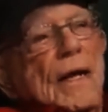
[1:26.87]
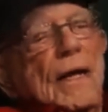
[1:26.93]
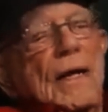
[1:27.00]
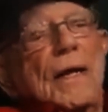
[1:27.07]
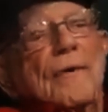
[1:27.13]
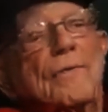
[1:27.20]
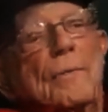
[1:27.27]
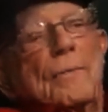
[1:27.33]

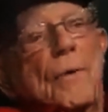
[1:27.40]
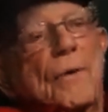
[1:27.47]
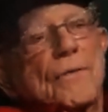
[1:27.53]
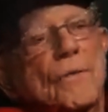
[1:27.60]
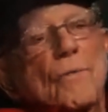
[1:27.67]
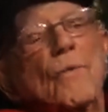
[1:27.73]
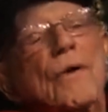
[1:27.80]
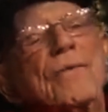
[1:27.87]
If a
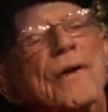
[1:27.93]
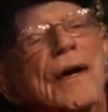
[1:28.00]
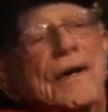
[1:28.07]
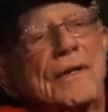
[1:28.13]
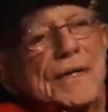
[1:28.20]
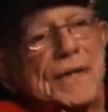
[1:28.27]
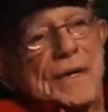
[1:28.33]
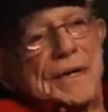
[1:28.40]
person, we've
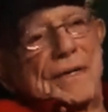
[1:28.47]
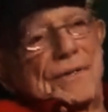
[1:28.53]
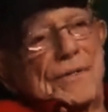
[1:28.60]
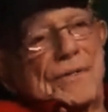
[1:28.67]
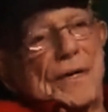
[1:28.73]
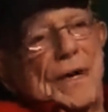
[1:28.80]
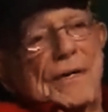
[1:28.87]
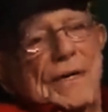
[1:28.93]
had
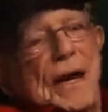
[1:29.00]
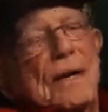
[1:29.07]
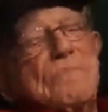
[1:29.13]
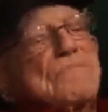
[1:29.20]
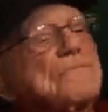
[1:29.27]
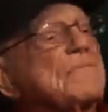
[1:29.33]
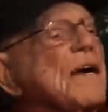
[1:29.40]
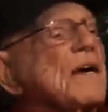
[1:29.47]
kids, and I
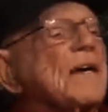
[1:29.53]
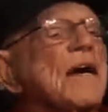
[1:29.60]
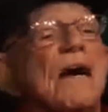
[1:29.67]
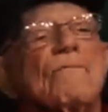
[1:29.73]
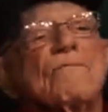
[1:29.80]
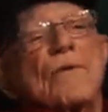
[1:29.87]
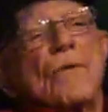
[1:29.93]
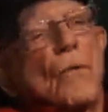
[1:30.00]
think
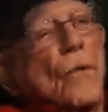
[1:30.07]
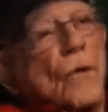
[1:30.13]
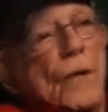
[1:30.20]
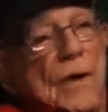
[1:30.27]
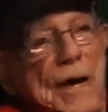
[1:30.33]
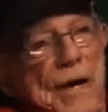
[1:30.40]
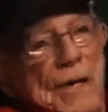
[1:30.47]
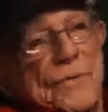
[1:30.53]
every war
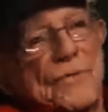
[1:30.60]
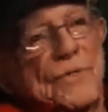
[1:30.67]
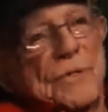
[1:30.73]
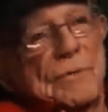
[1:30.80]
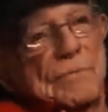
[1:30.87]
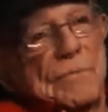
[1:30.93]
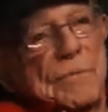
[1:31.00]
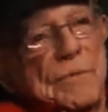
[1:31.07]
has
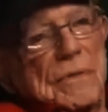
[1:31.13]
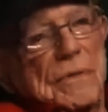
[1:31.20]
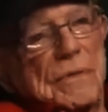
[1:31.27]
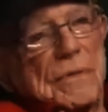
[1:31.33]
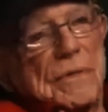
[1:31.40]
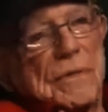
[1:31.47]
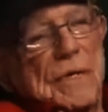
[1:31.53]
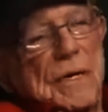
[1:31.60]
them.
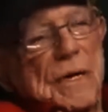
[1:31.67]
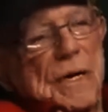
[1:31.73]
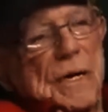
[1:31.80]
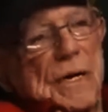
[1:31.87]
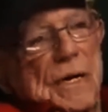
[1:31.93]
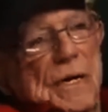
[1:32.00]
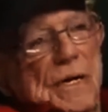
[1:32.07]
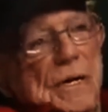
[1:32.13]

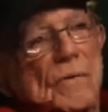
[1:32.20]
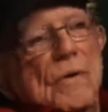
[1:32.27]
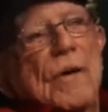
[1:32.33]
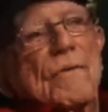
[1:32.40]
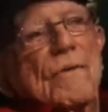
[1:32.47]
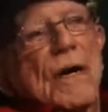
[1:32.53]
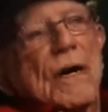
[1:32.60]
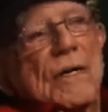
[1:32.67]

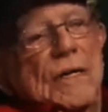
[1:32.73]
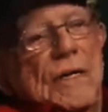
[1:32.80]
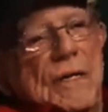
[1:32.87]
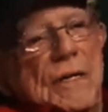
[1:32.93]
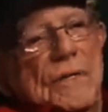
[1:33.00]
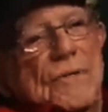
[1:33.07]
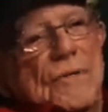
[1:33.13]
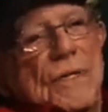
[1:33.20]
We've had
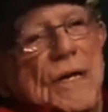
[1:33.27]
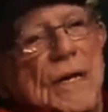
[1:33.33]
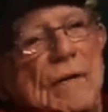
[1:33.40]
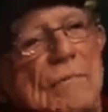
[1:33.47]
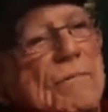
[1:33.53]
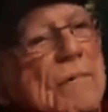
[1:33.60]
kids say,